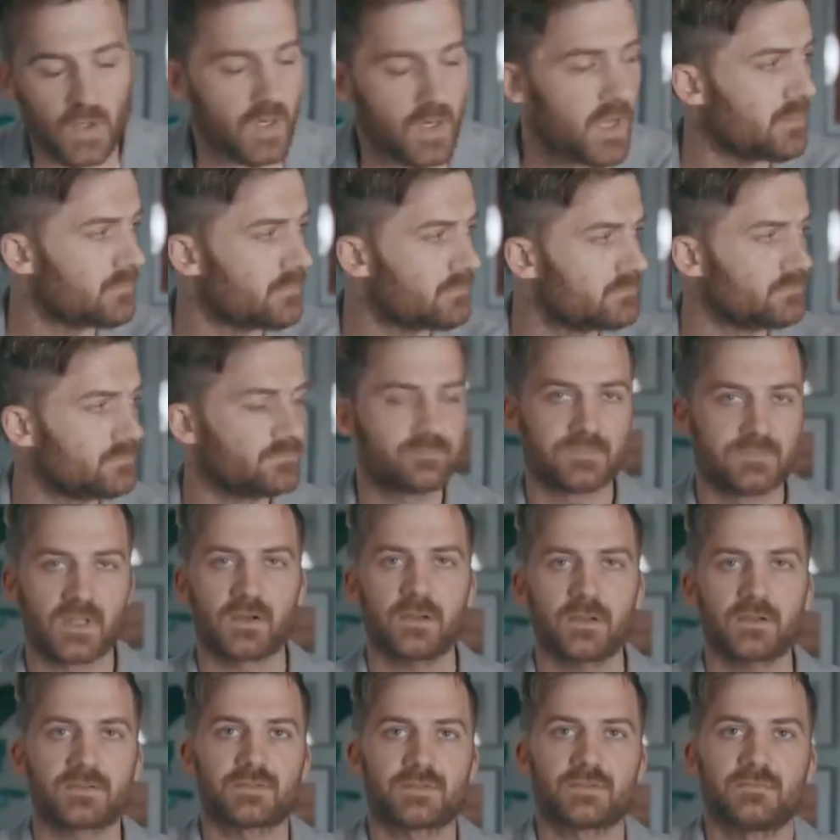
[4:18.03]
Okay, there
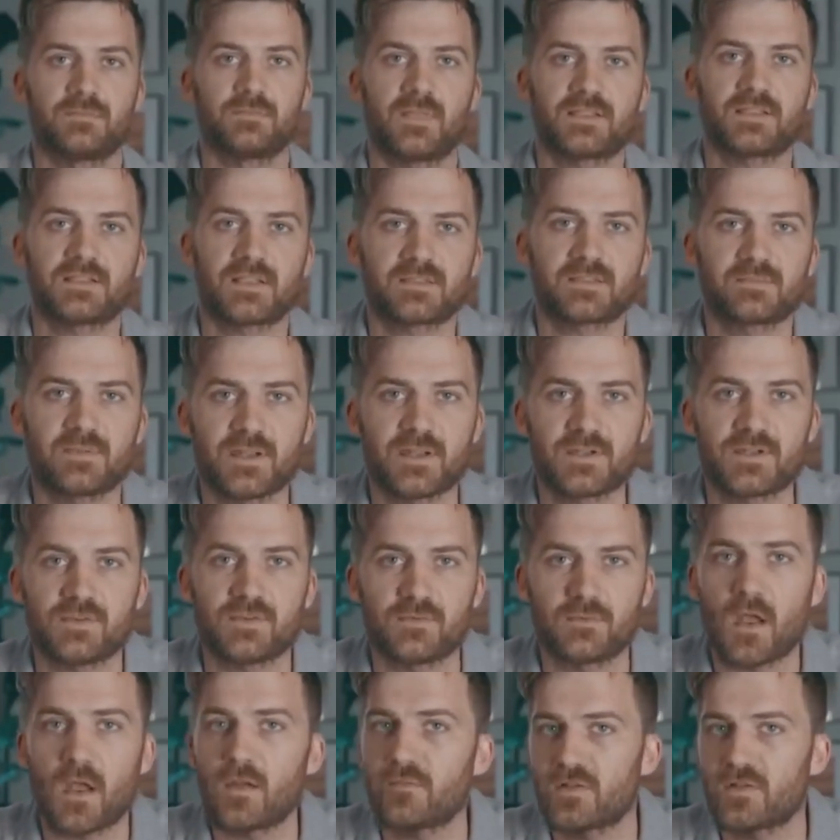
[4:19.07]
it is. That's the explanation.
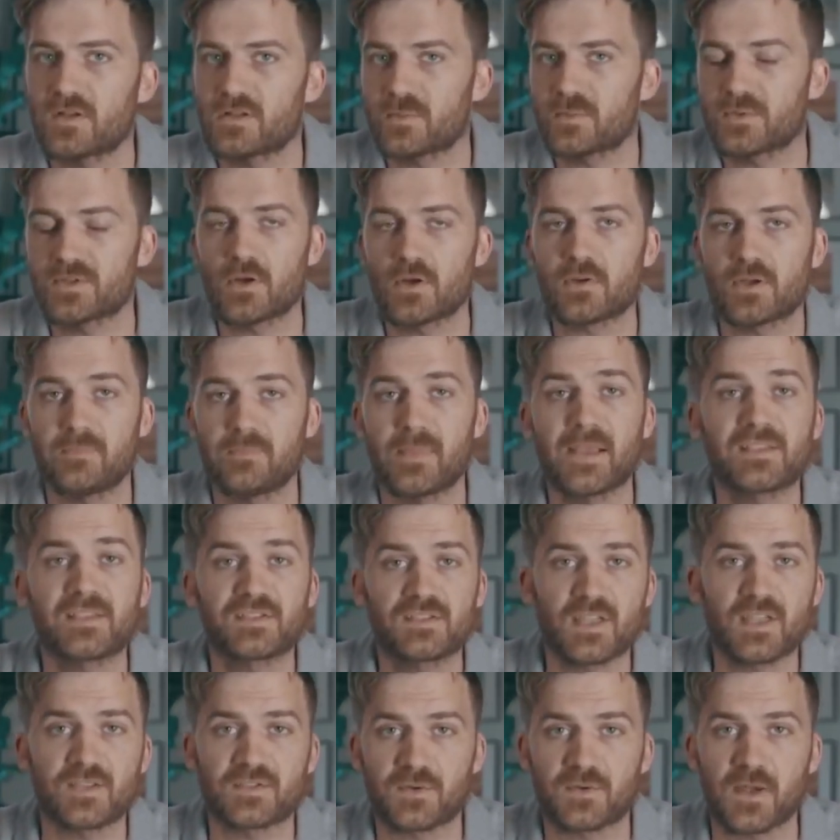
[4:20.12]
Non-fungible token. Makes
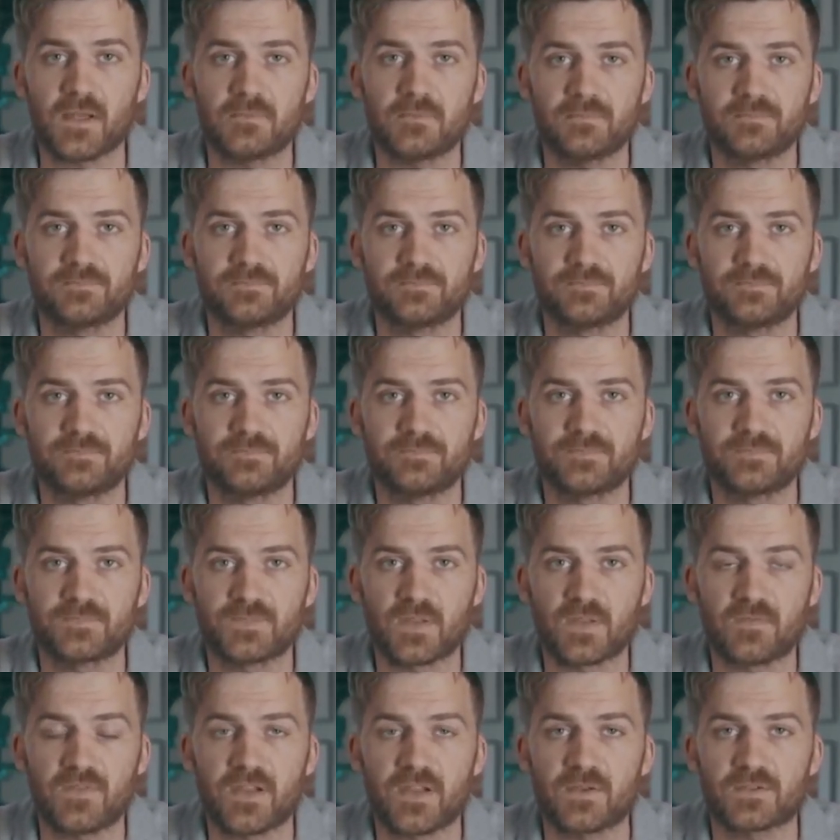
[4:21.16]
sense, right?
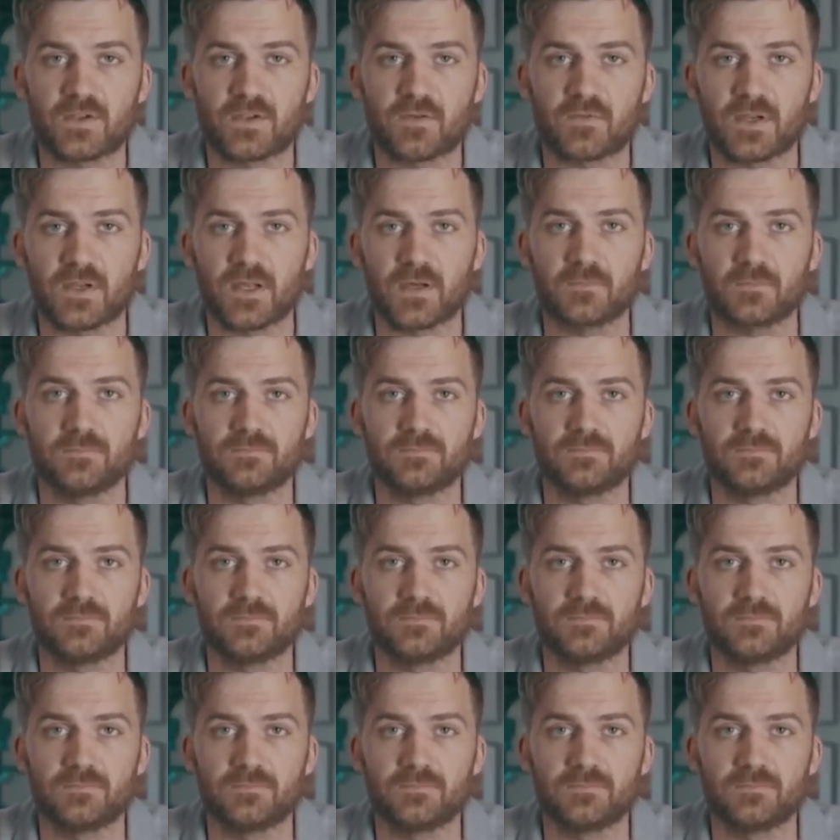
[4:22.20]
So the video's over now.